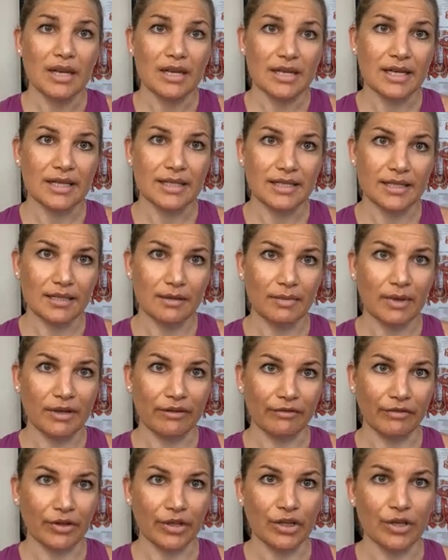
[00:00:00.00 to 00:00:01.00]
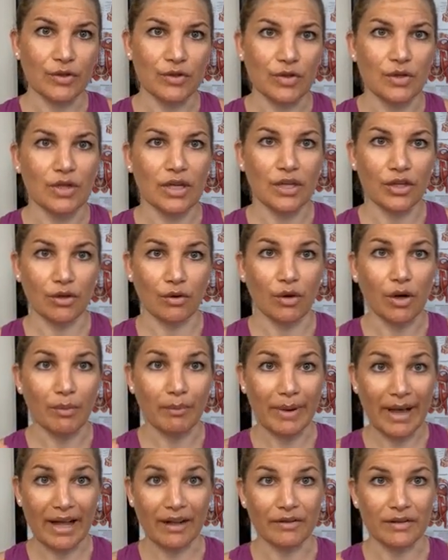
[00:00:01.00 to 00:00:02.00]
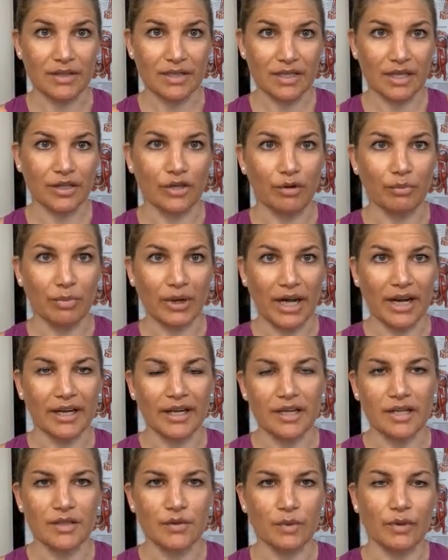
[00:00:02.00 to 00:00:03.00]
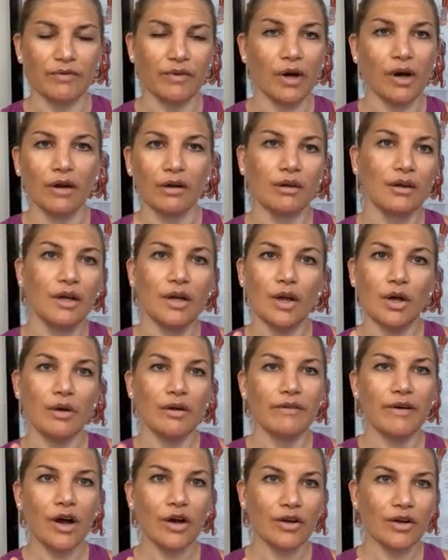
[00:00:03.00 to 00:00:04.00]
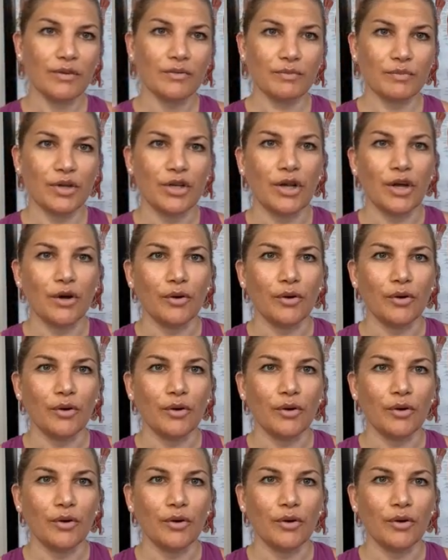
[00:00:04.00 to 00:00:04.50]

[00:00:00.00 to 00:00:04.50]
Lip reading: needs to be for you, so that you are balanced in your body. Because we've all got,